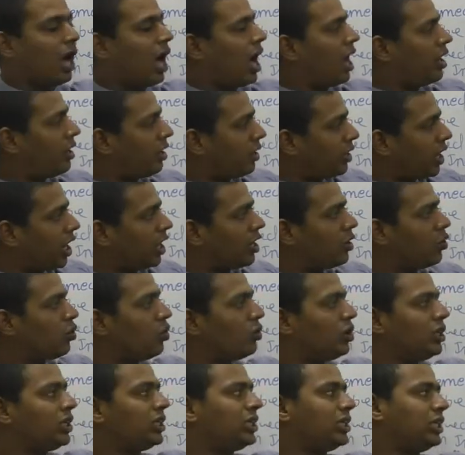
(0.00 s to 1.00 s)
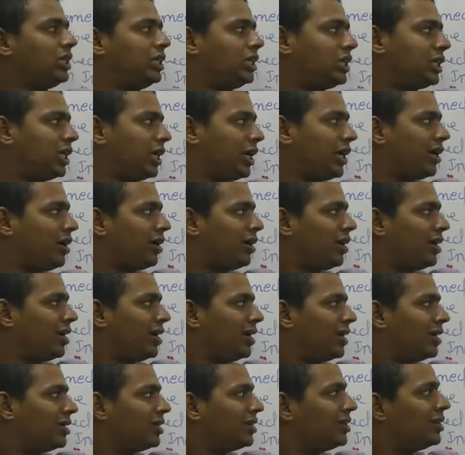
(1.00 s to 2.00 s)
and in that notice he said,
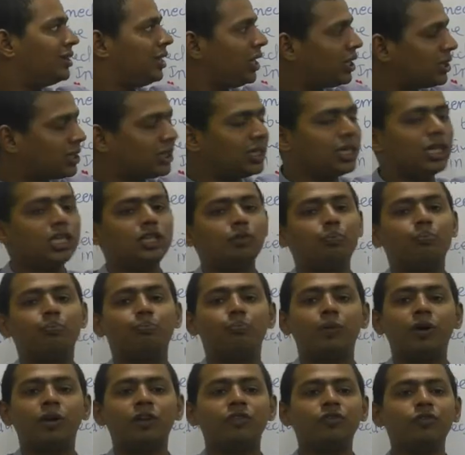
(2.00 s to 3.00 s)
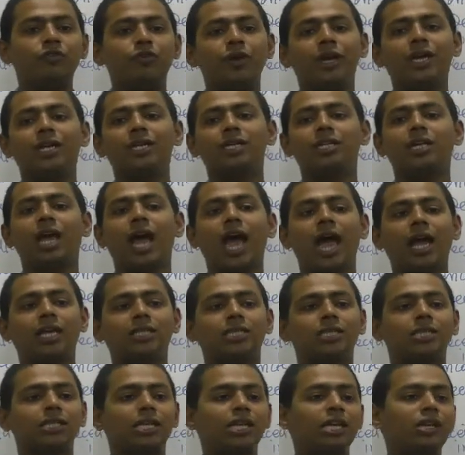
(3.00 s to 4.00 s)
this is perfect
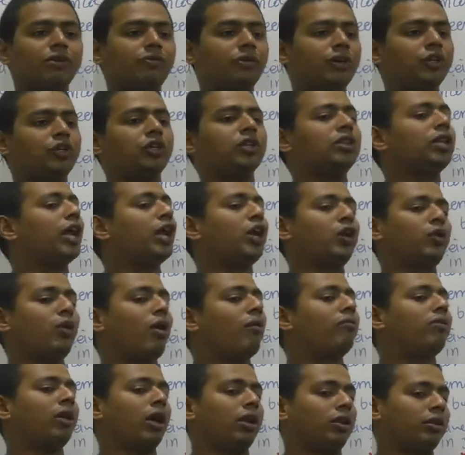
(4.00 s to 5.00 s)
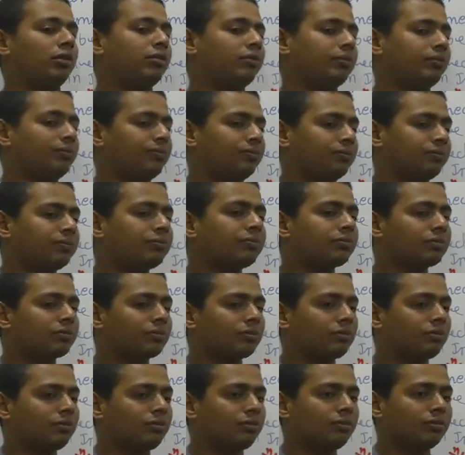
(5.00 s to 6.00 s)
tax evasion that you have done.
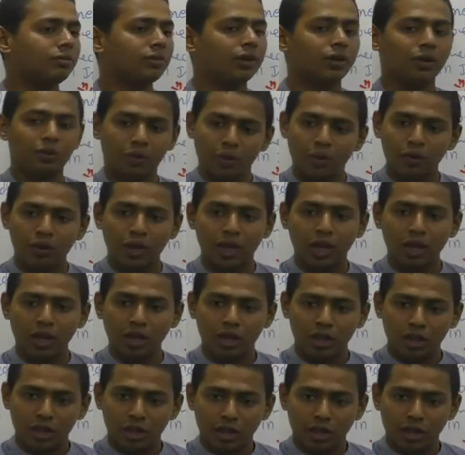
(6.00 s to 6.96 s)
Okay?